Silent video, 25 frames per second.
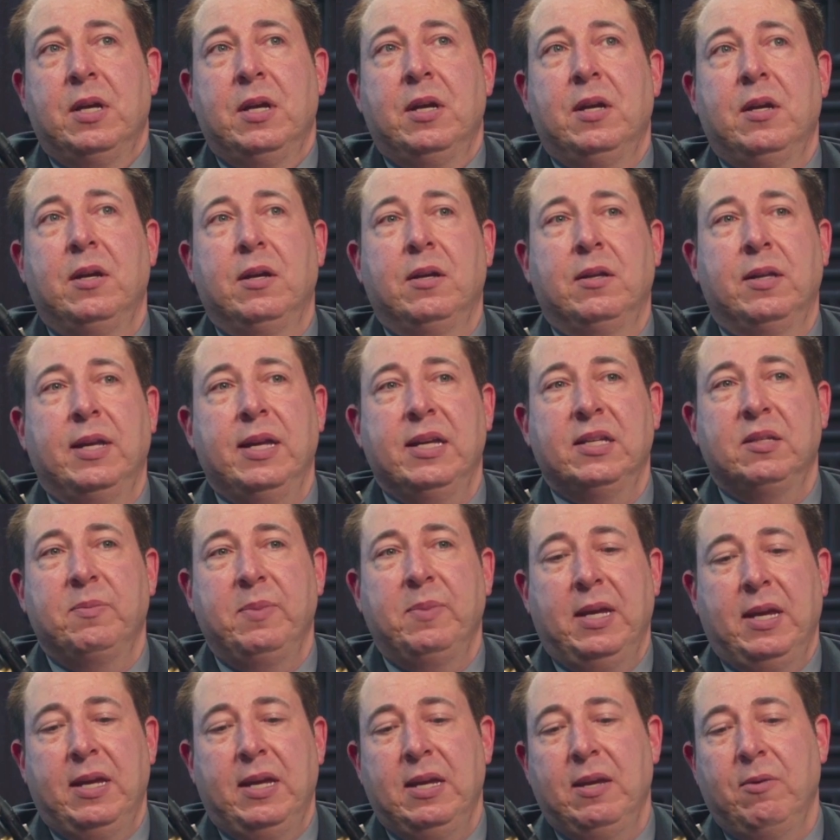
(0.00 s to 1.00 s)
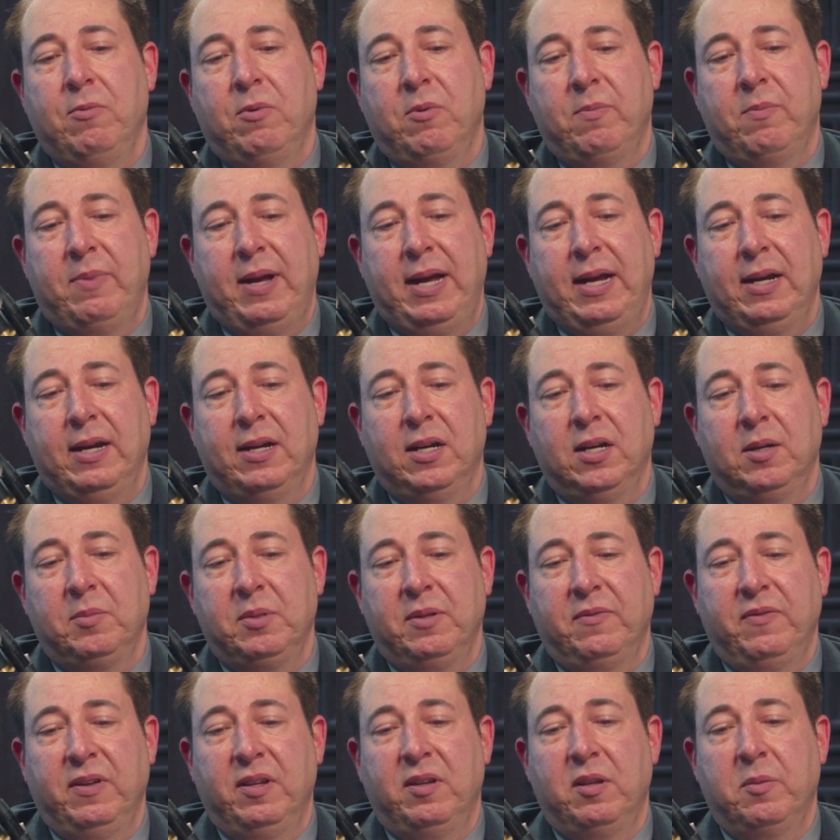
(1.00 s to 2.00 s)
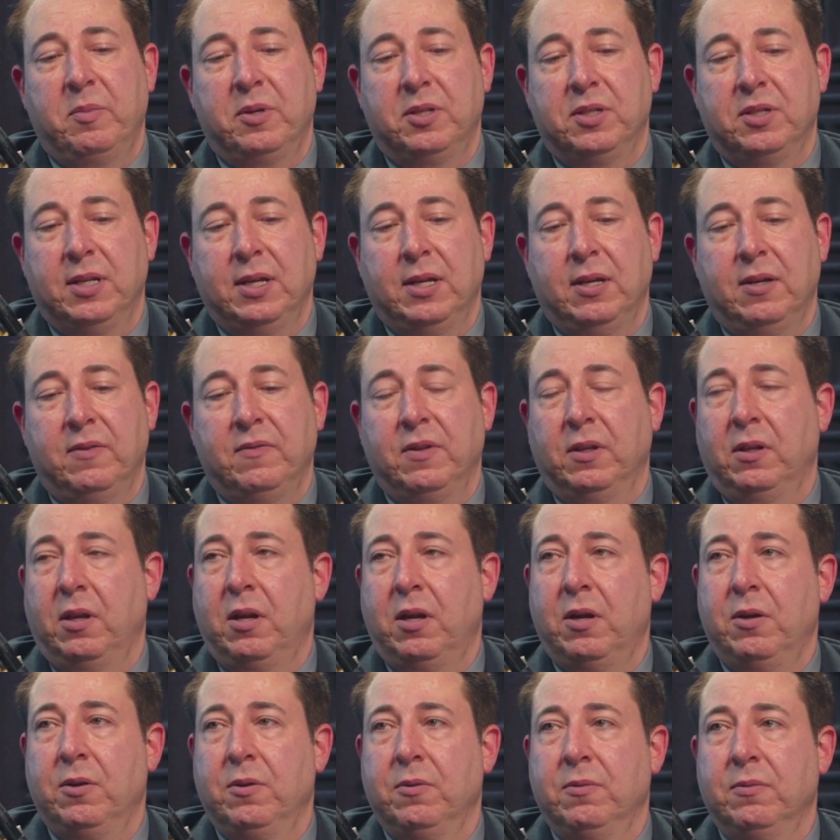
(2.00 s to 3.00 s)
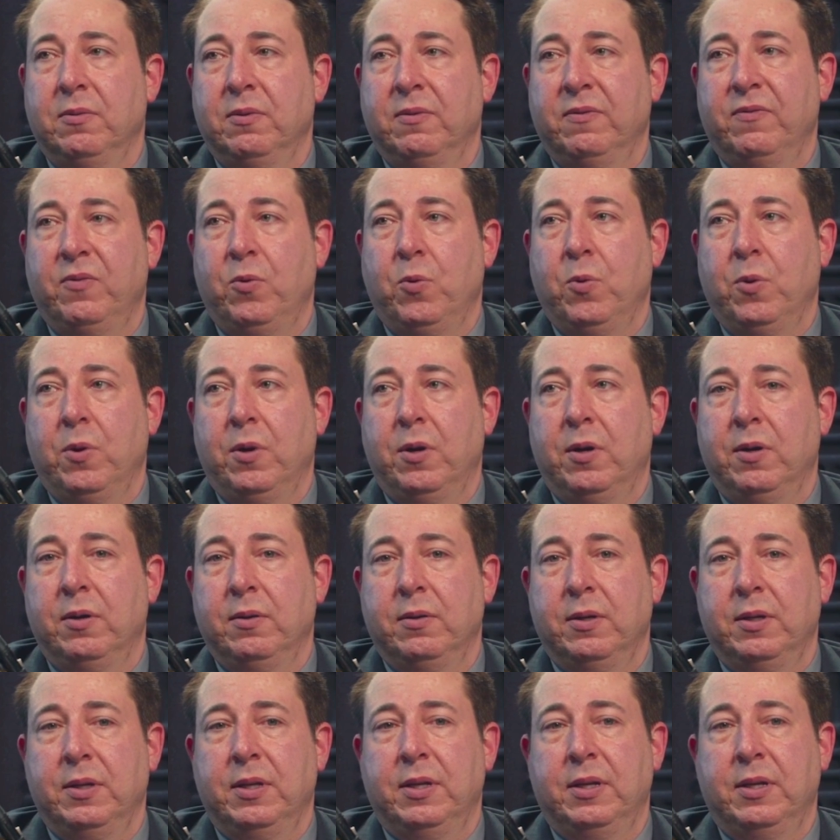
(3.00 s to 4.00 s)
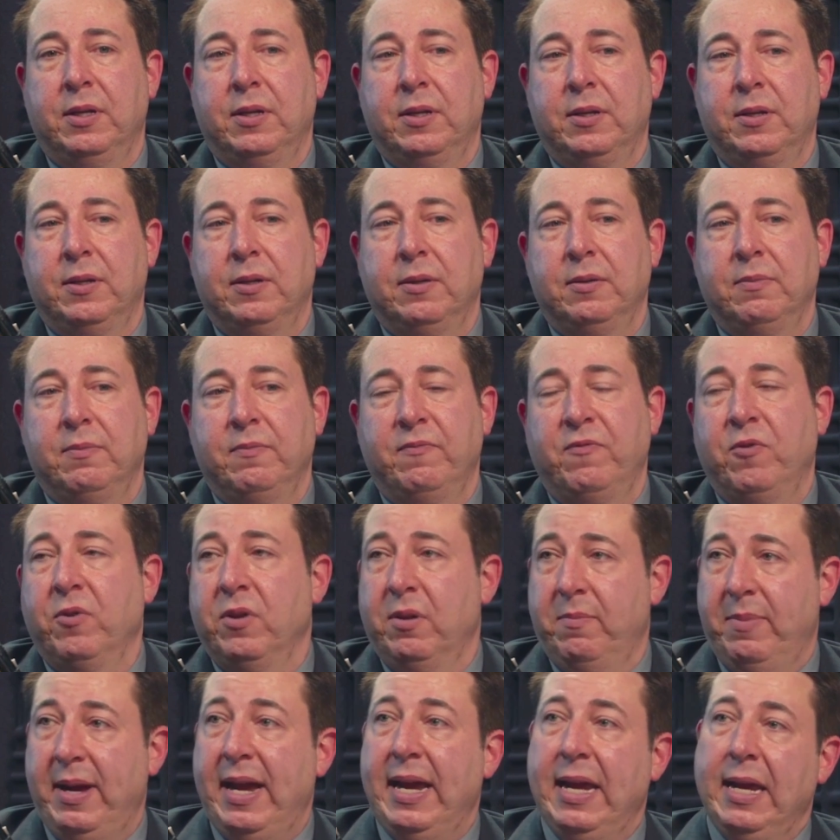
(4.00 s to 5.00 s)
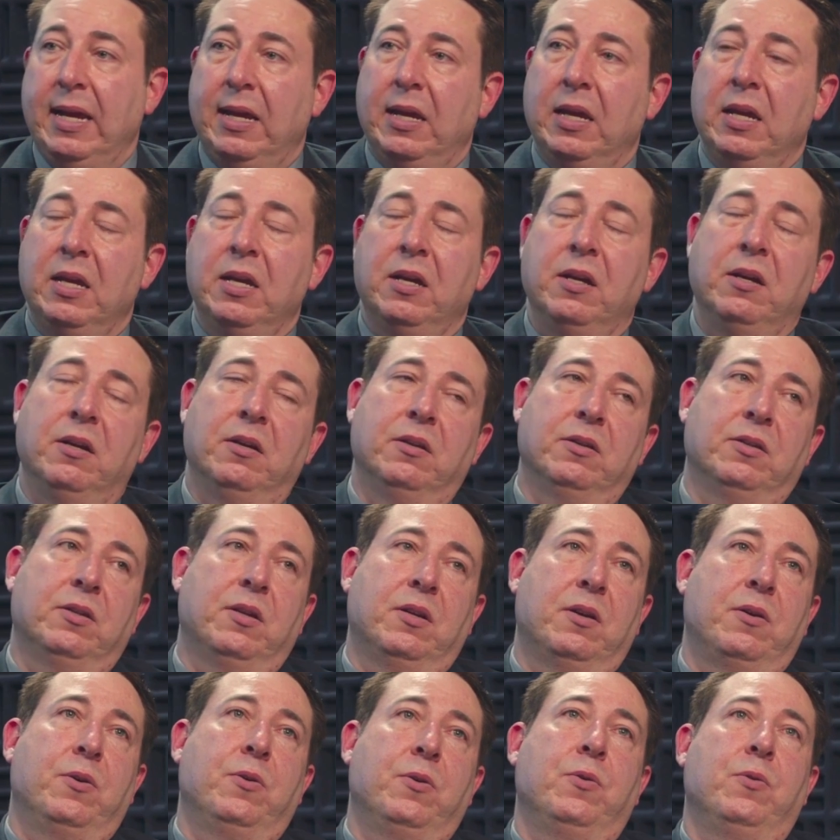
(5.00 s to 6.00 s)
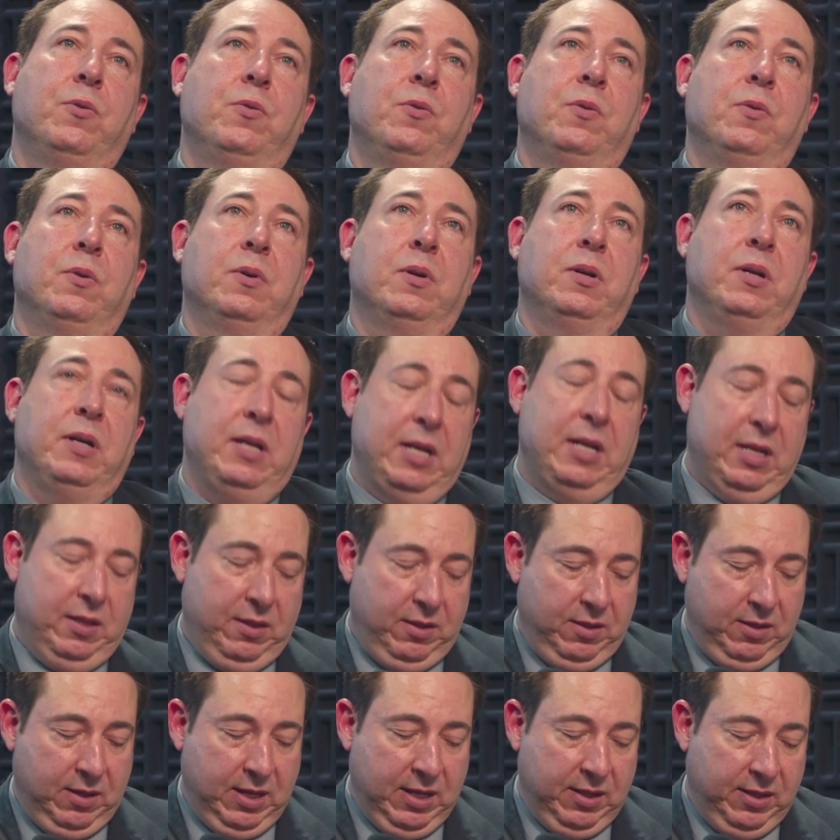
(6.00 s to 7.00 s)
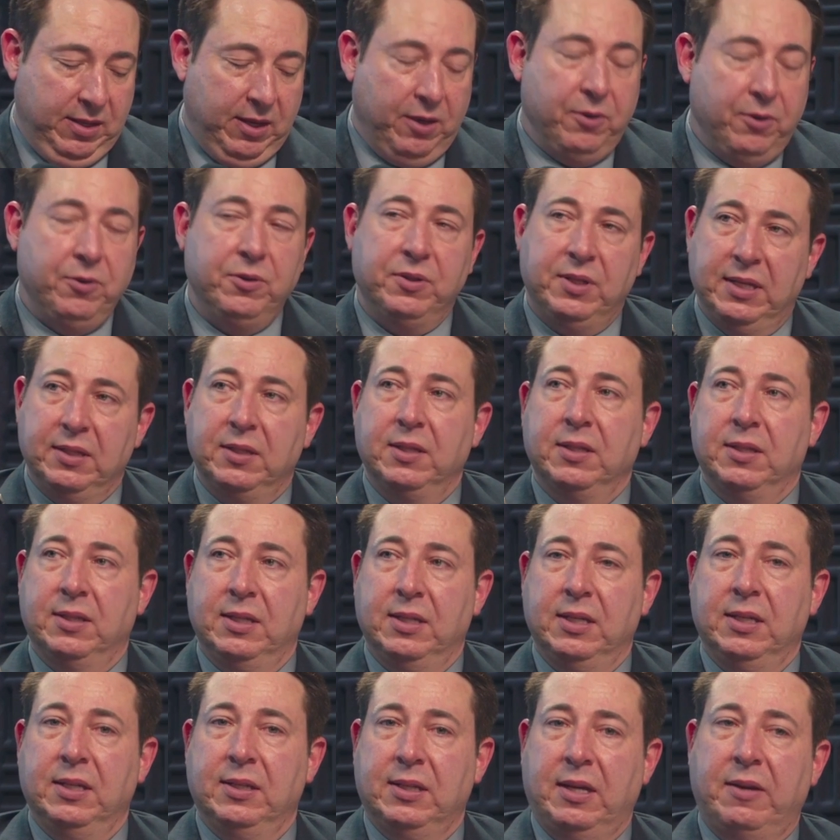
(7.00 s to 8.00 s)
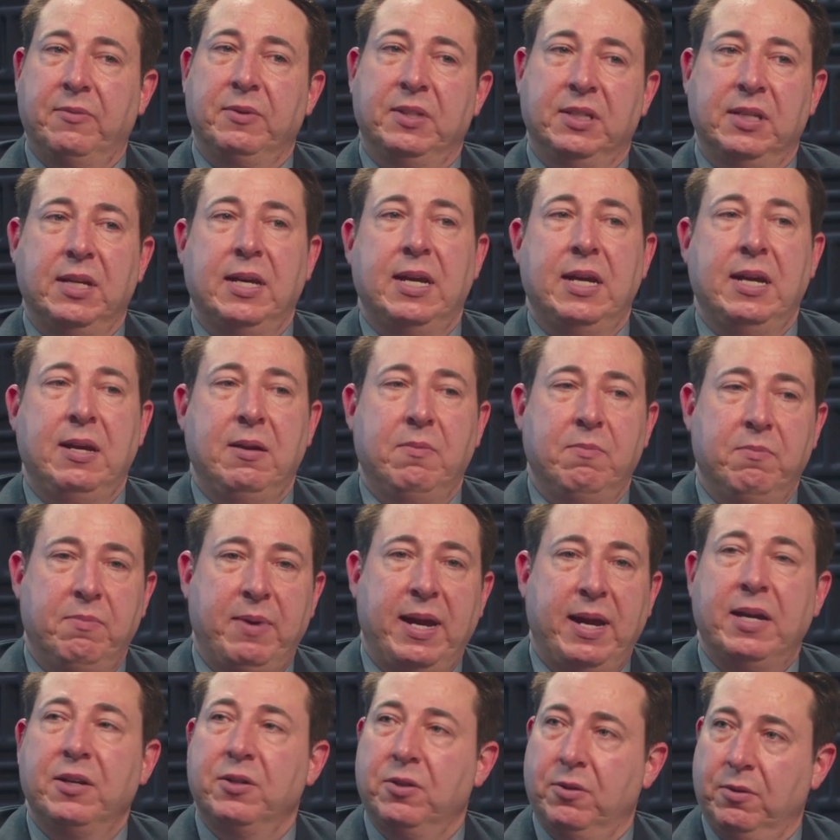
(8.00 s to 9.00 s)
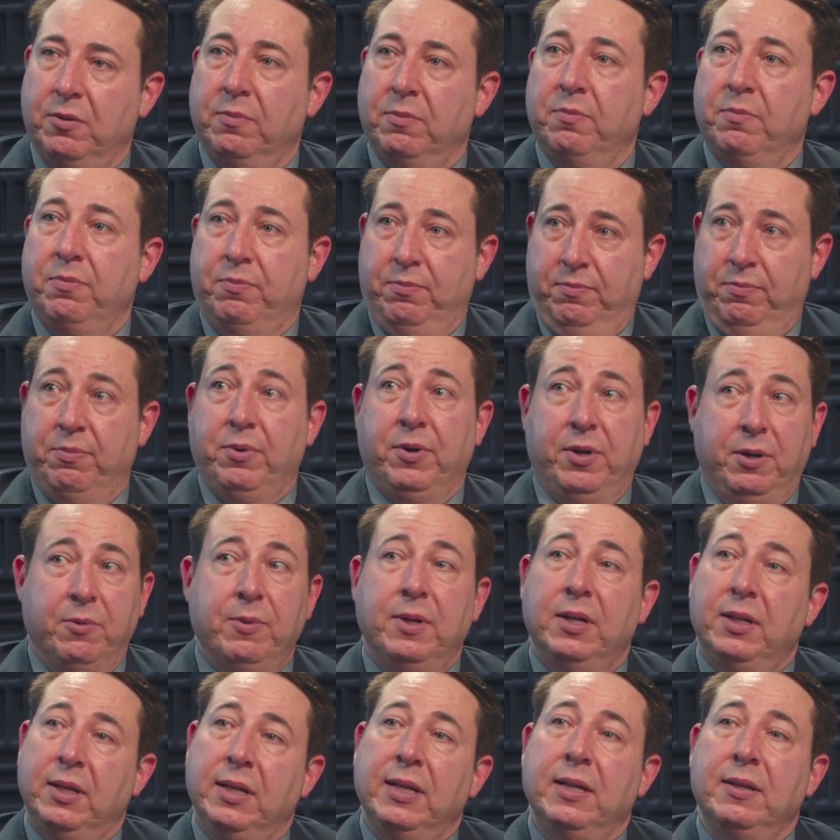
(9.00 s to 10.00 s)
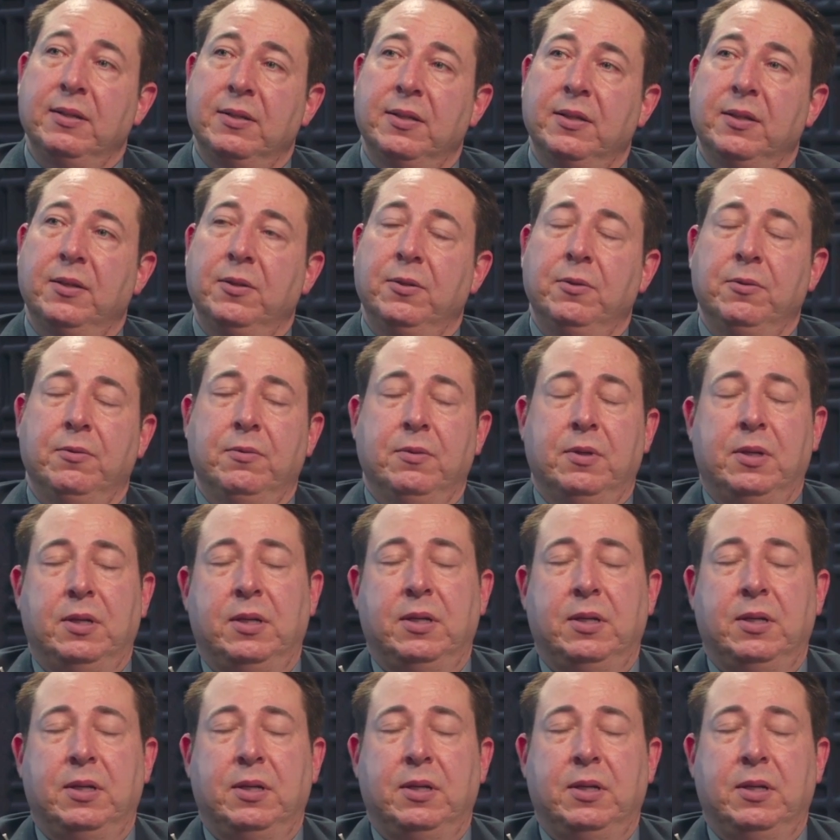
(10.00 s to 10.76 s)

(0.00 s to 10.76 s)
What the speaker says: the SBA will back up to 50% of the loan for the bank. Okay. So in those instances, I would say banks are pretty willing to,